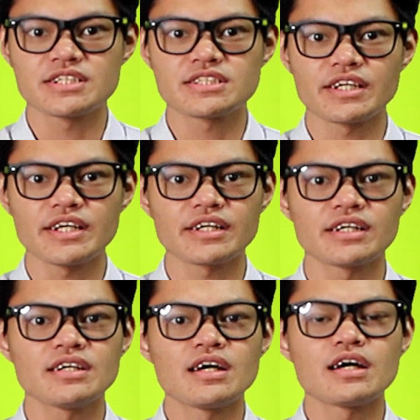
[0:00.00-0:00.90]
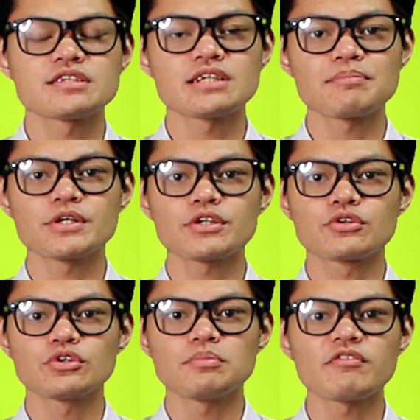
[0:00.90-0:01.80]
years later, a separate
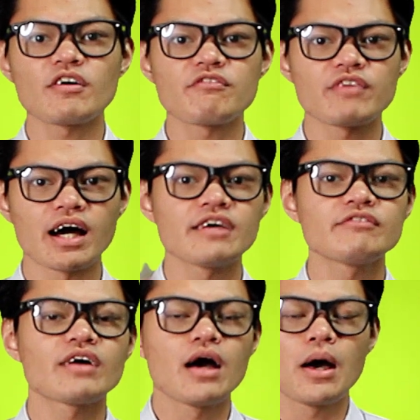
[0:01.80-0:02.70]
group of five,